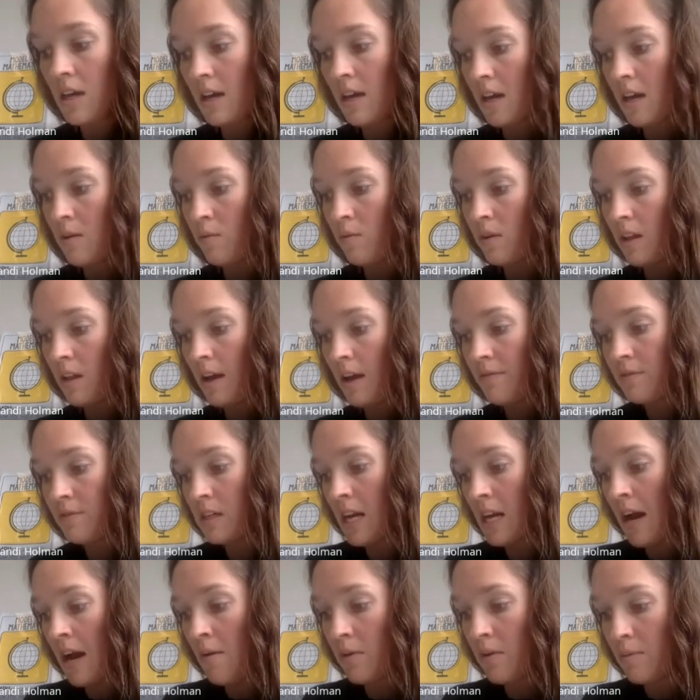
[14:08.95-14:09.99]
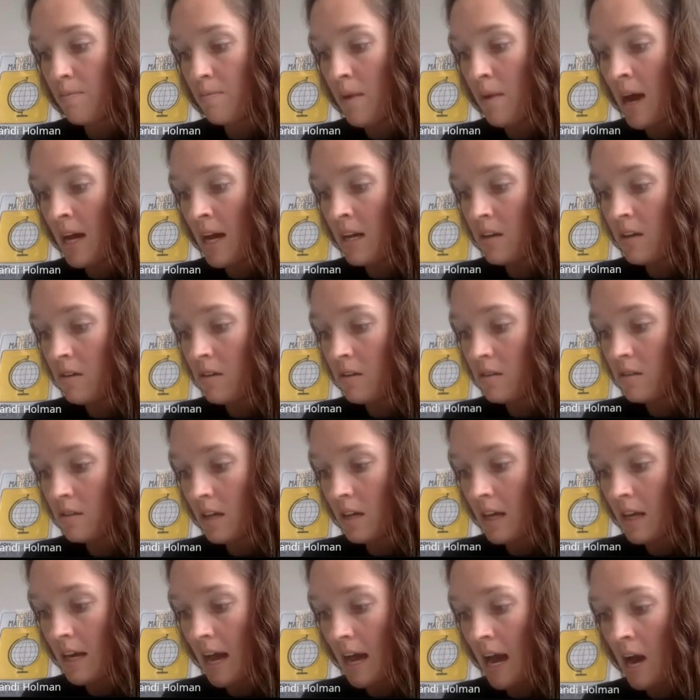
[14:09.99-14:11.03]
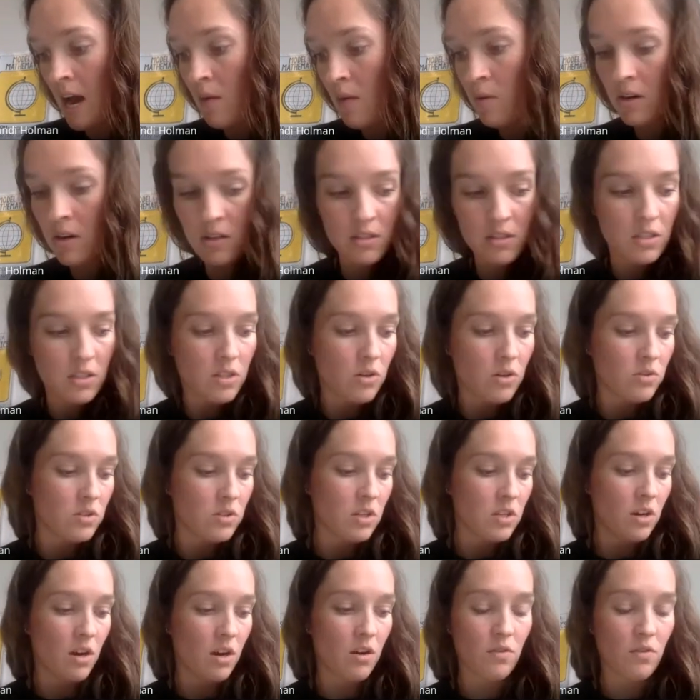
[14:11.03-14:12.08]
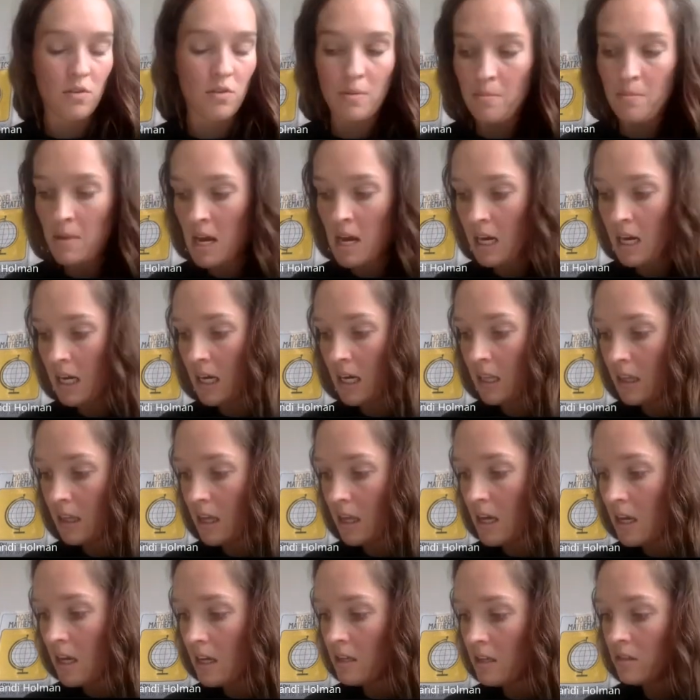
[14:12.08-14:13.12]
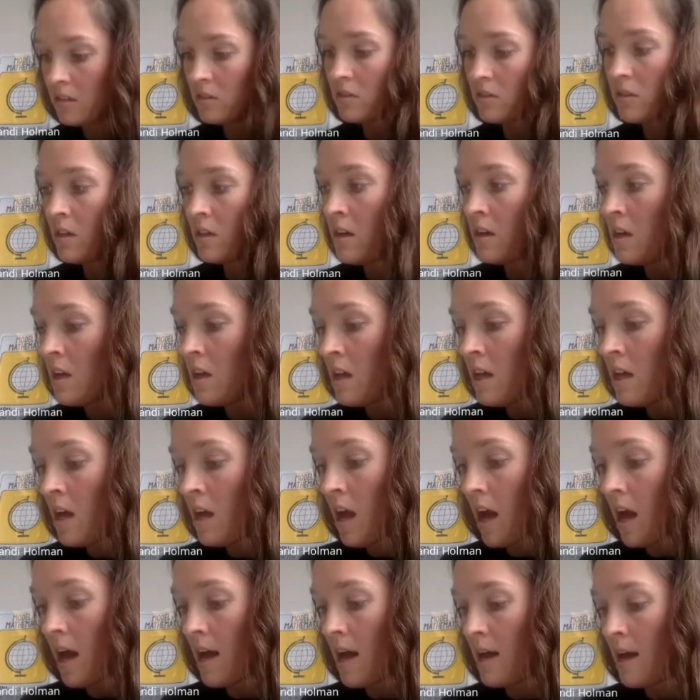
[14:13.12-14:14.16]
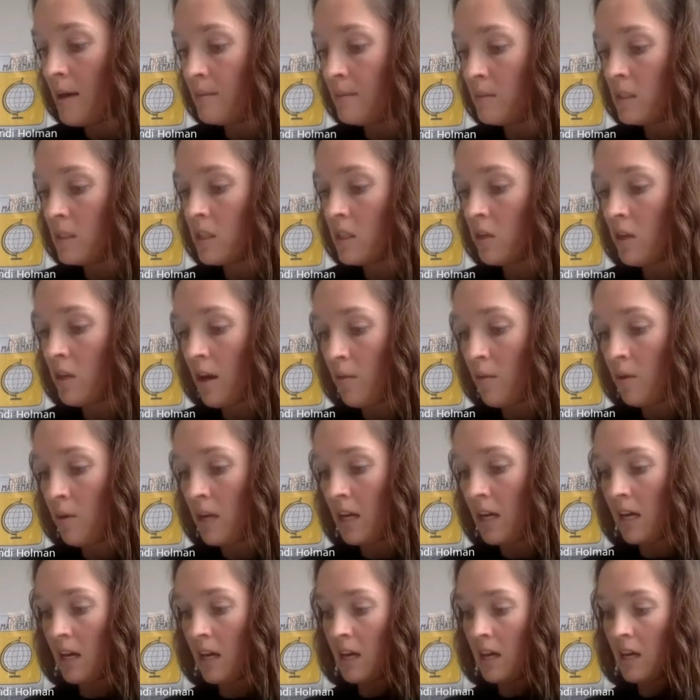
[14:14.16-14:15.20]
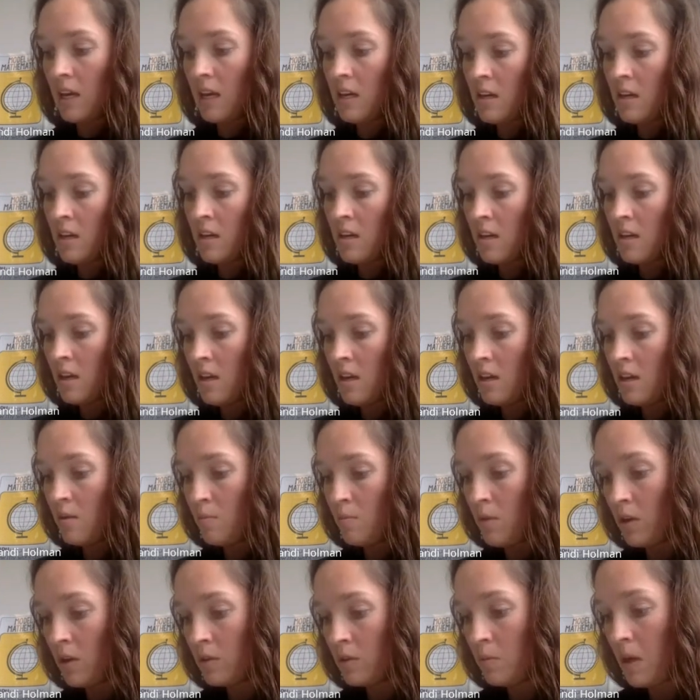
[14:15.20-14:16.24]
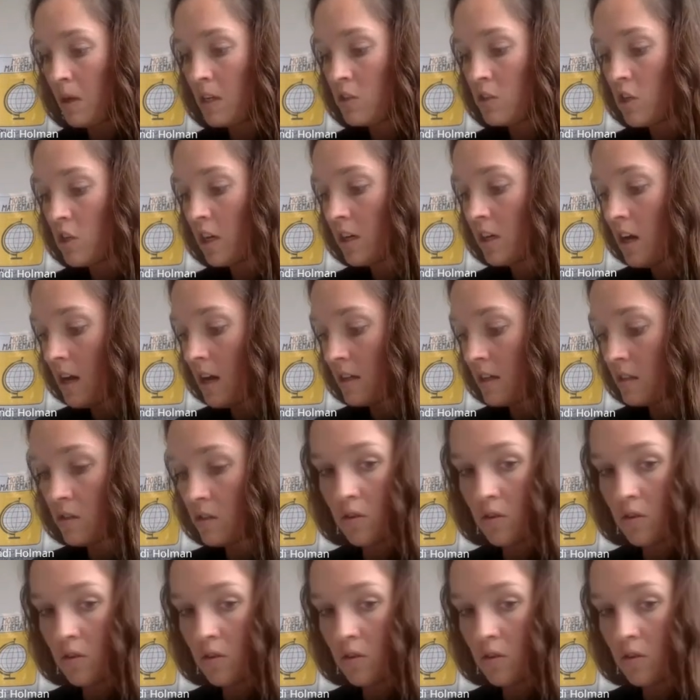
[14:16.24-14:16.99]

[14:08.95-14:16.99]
and we're left now with miles and hours. Those are our remaining things, so that we can multiply straight across.